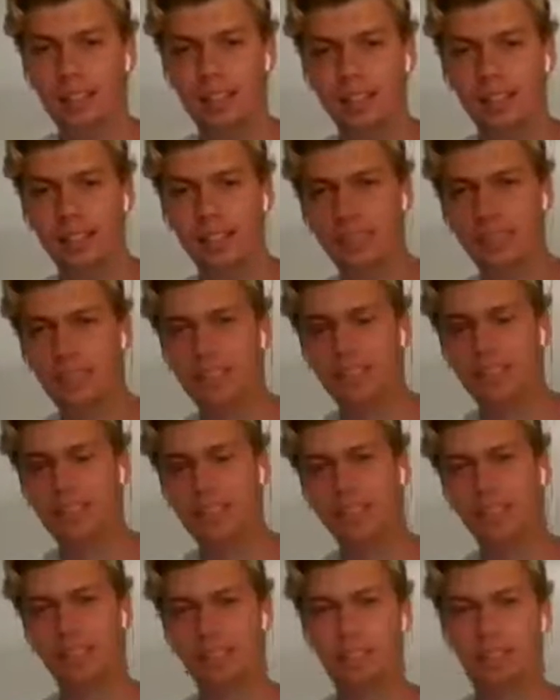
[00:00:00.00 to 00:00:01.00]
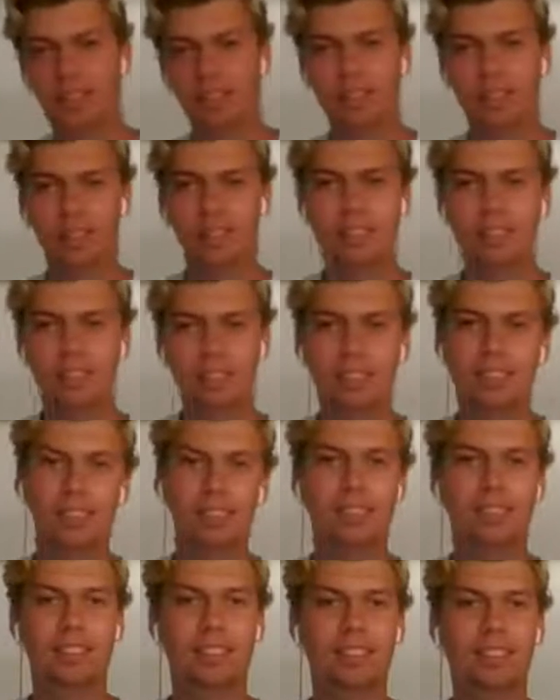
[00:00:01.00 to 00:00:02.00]
it's Colin. Hello,
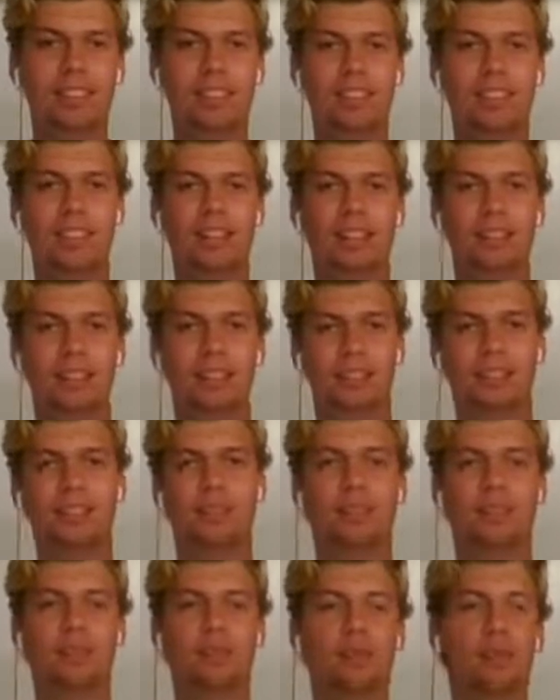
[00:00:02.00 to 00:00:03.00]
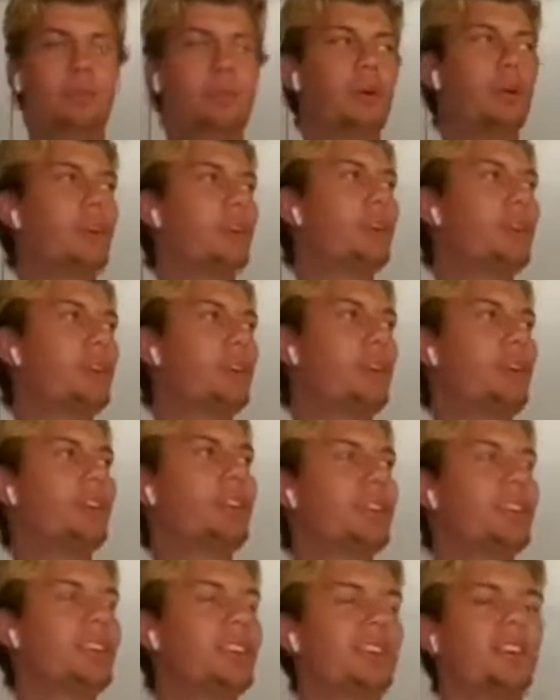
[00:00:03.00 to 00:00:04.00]
Colin. Colin's my
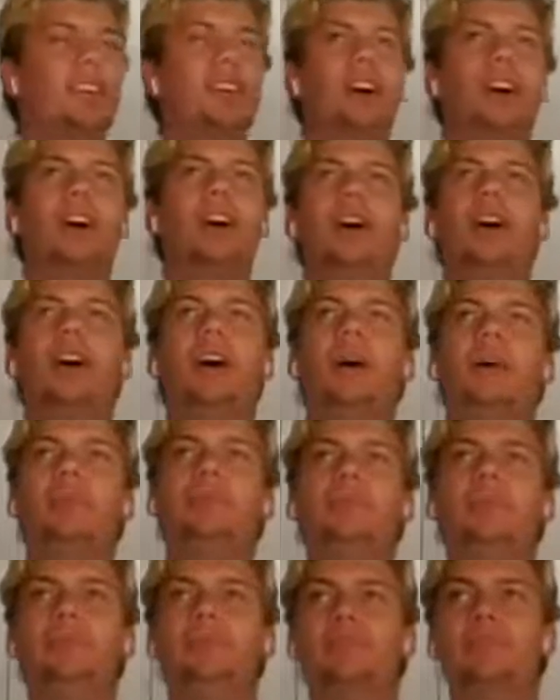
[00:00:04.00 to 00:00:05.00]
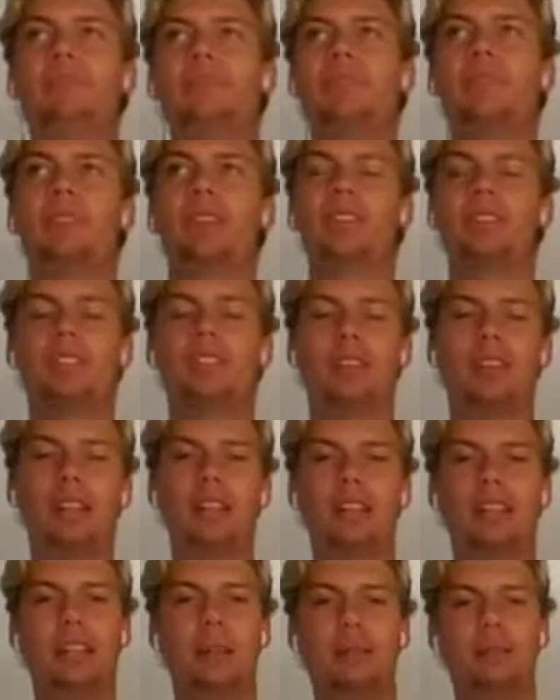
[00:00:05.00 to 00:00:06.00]
brother.
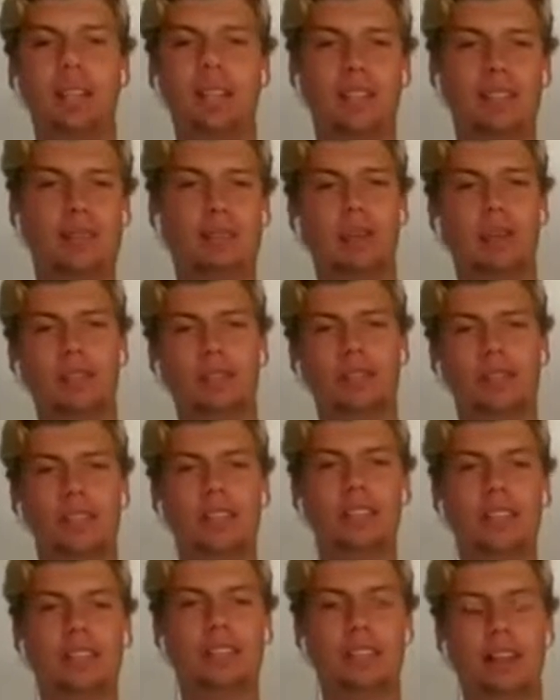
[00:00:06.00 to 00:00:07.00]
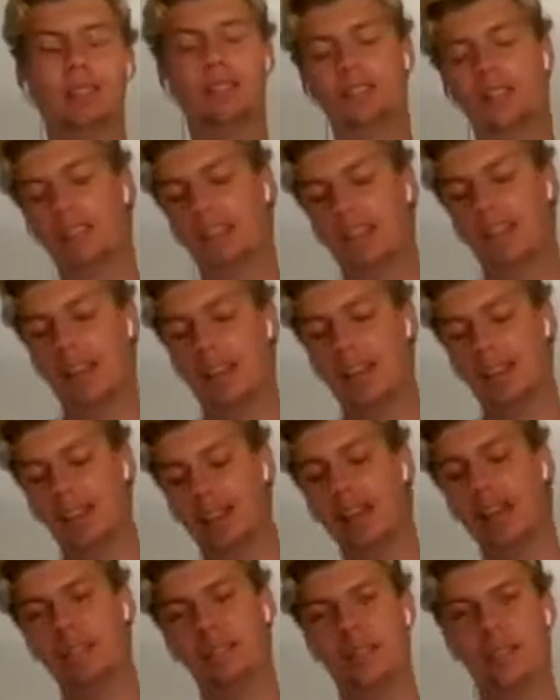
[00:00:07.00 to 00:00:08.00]
So I ended up texting my friends, and I was like, hey,
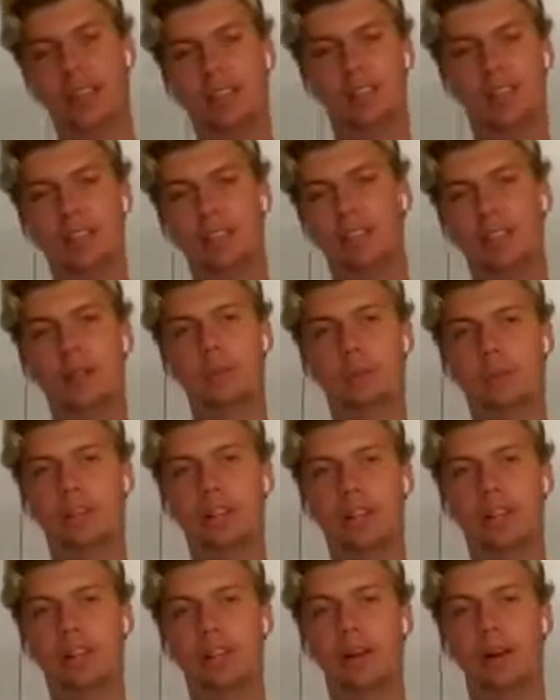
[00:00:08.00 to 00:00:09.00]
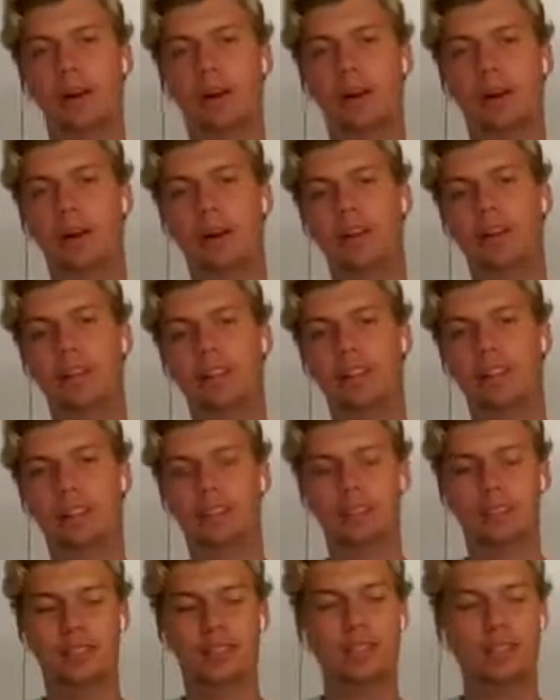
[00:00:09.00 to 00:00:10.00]
I've got a YouTube channel. You
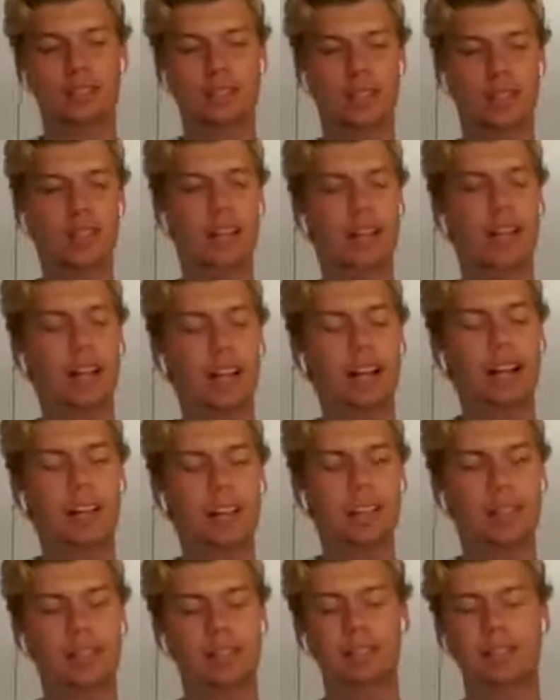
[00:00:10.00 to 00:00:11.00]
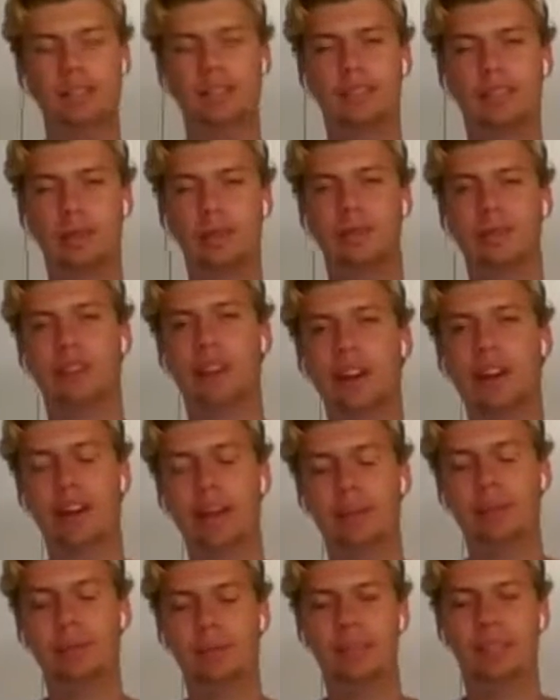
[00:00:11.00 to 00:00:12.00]
should go check it out and subscribe.
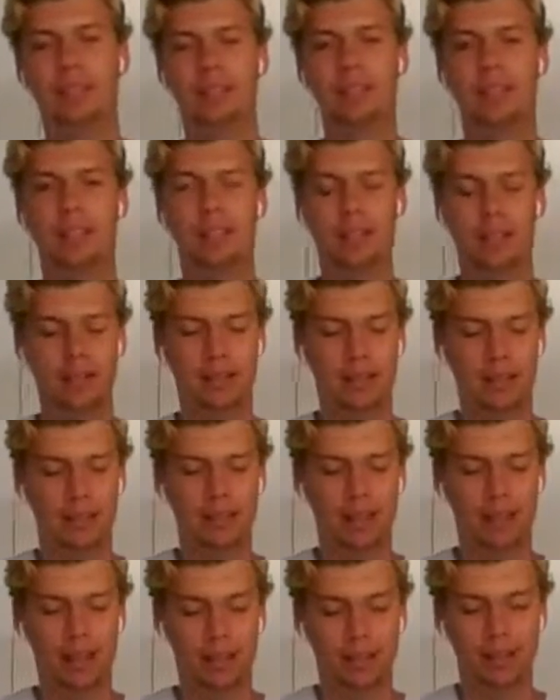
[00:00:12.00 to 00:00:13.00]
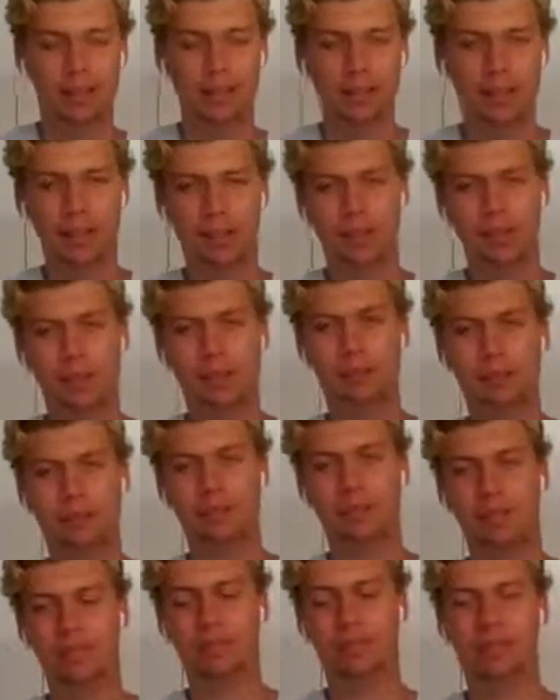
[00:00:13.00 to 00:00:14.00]
And like the viewership
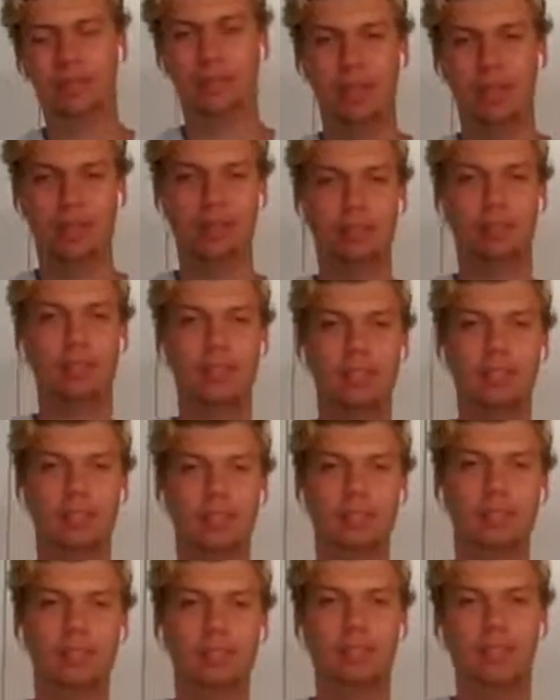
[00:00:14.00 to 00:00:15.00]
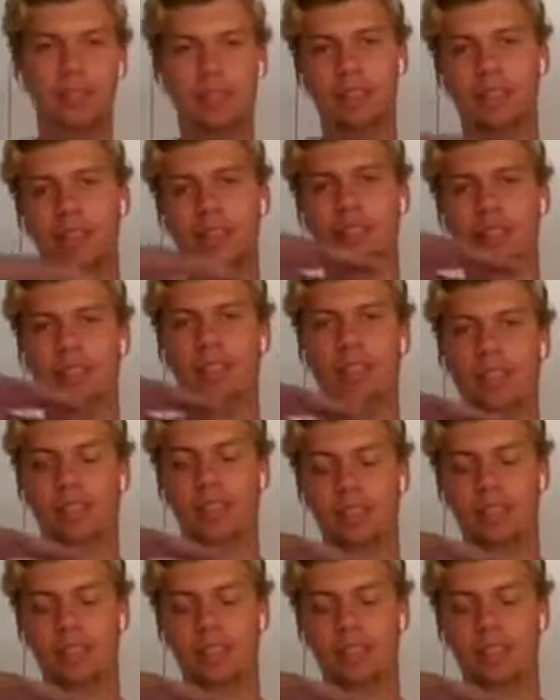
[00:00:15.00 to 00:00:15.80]
went from like 22, and now it's like